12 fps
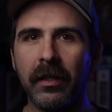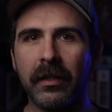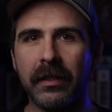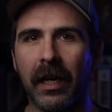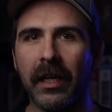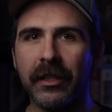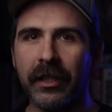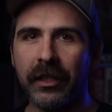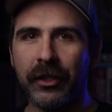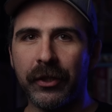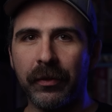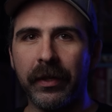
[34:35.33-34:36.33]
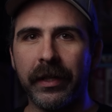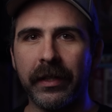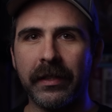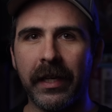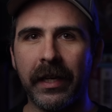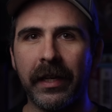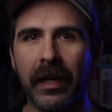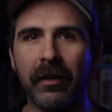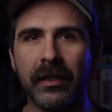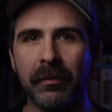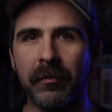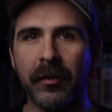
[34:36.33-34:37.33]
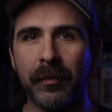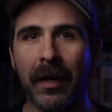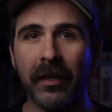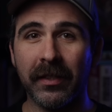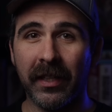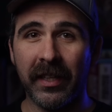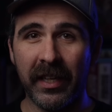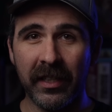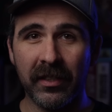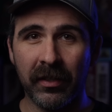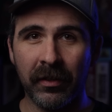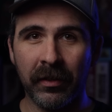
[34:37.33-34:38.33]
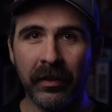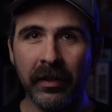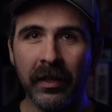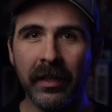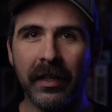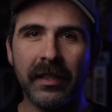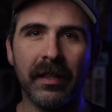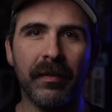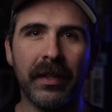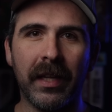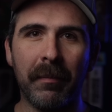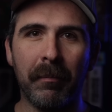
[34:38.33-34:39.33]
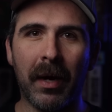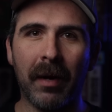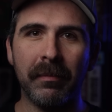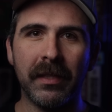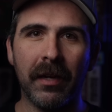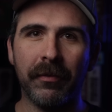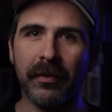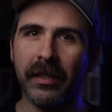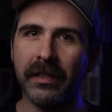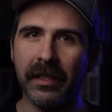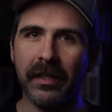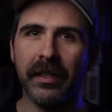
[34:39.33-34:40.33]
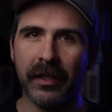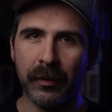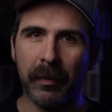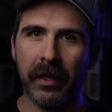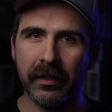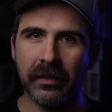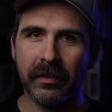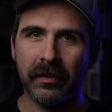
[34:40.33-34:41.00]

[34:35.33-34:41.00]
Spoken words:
Dodging and shooting and taking out some of his models on his turn is something that Mob definitely didn't expect.